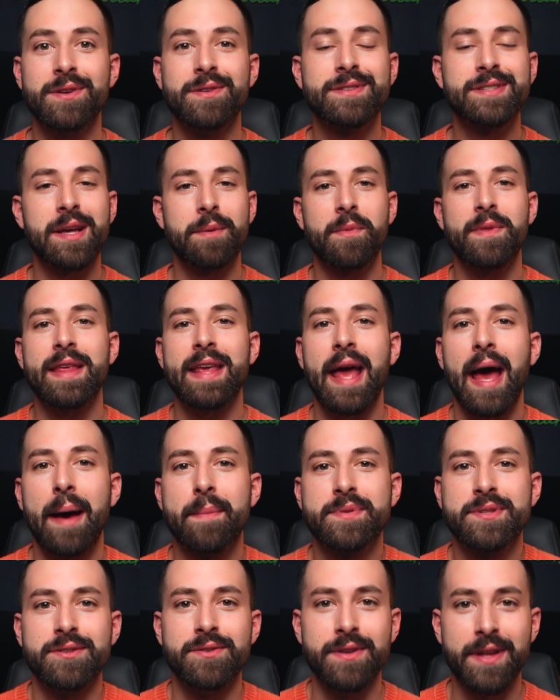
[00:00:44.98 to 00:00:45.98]
you some of the
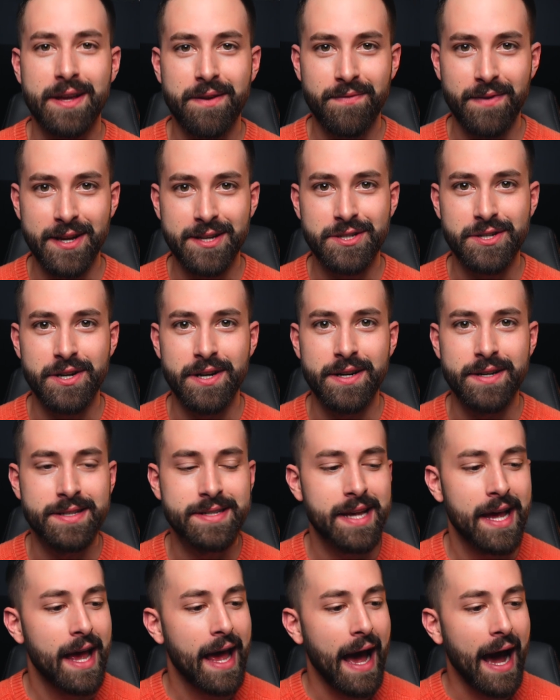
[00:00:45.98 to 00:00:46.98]
app's unique
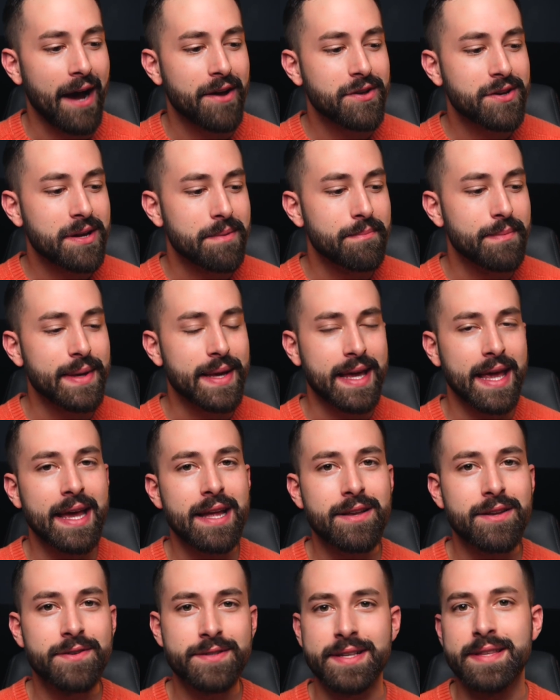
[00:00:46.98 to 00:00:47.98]
features, how you can
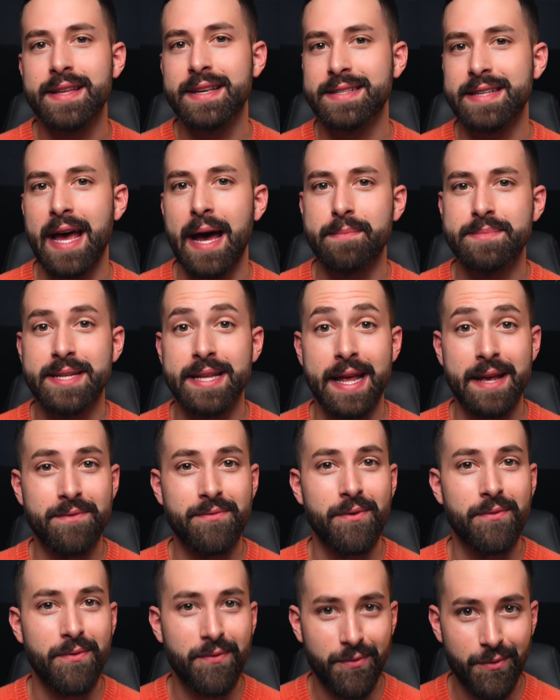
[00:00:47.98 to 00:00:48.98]
begin using this app today
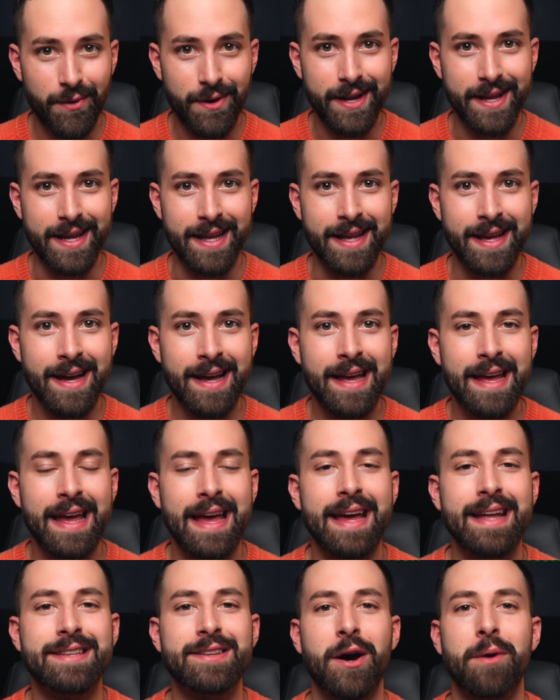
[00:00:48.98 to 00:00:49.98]
for free,
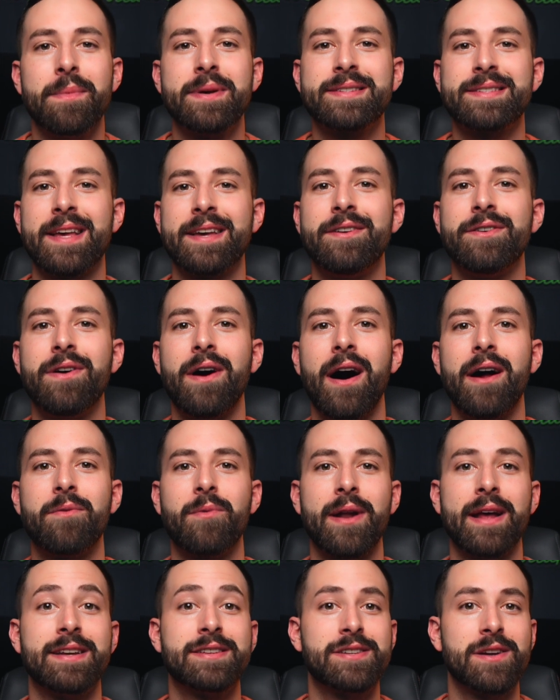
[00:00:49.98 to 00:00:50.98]
and don't miss later on
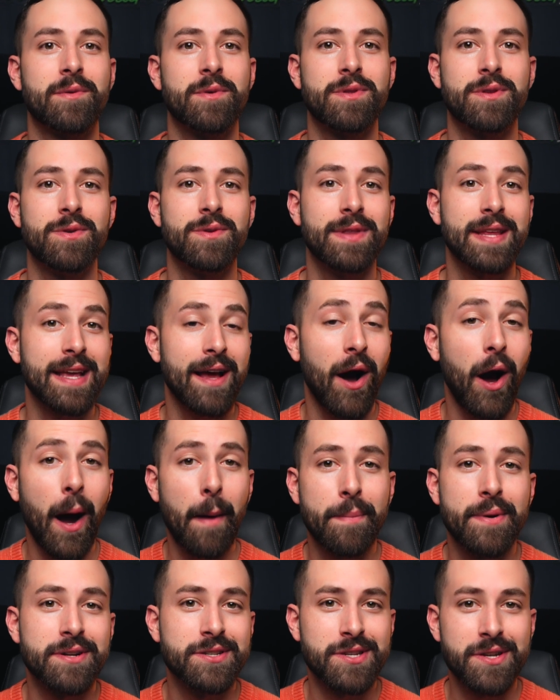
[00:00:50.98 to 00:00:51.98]
when I share with you the
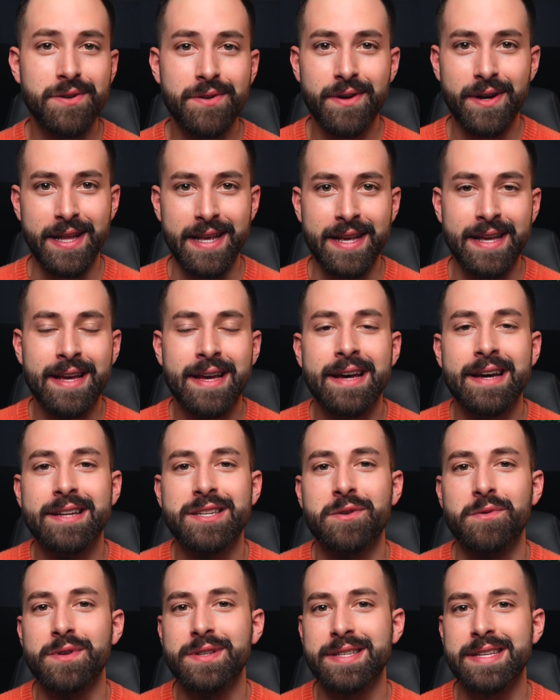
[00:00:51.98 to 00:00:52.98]
opportunity
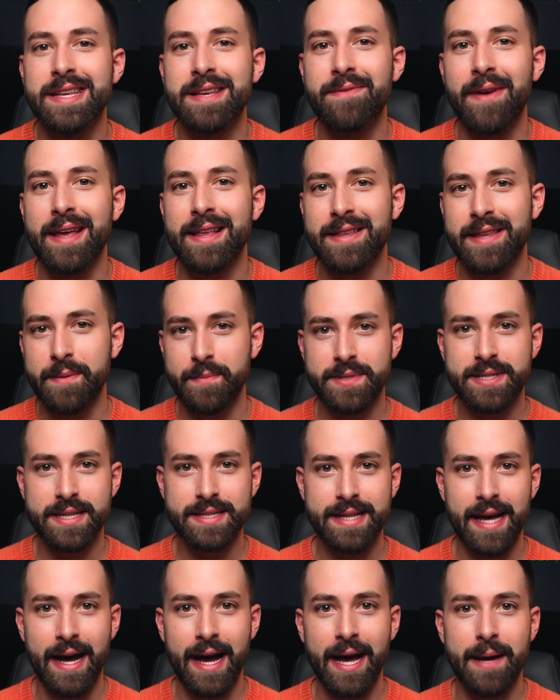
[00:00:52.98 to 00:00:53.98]
to receive a limited
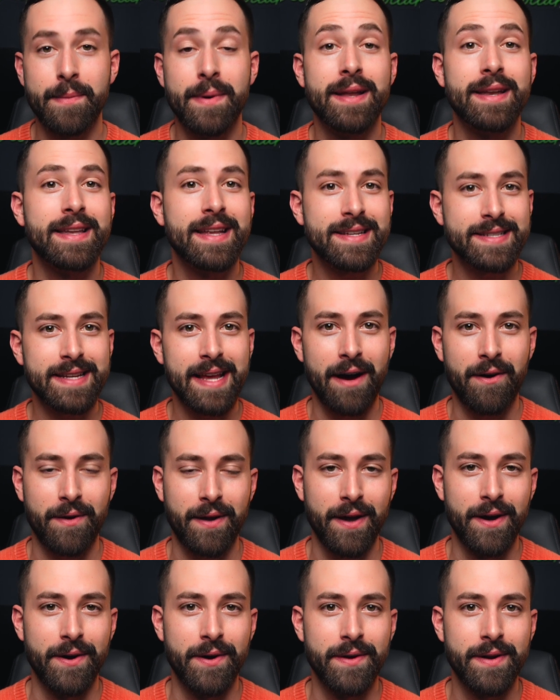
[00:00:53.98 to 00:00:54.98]
time discount
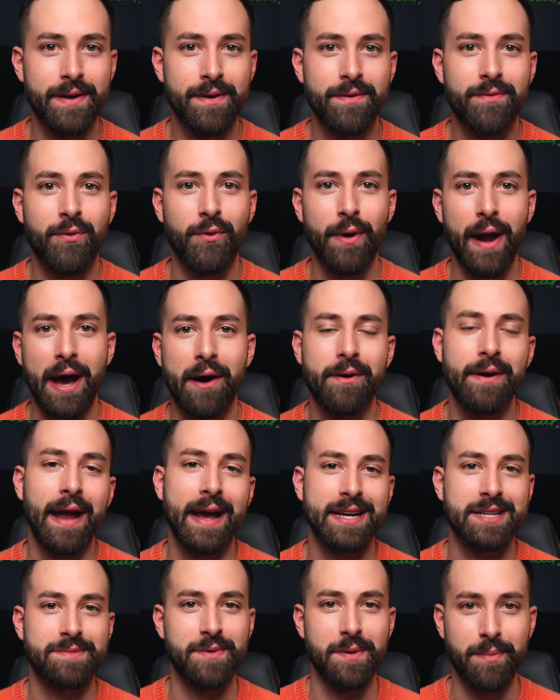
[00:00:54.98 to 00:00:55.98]
code for our
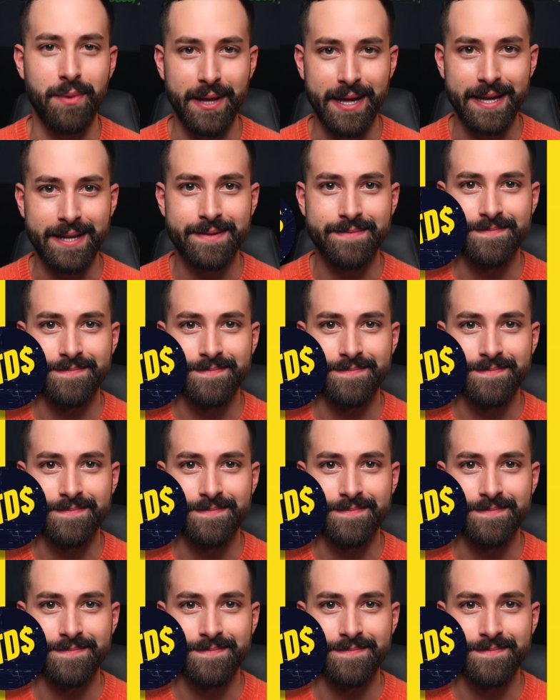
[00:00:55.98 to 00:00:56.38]
expert plan.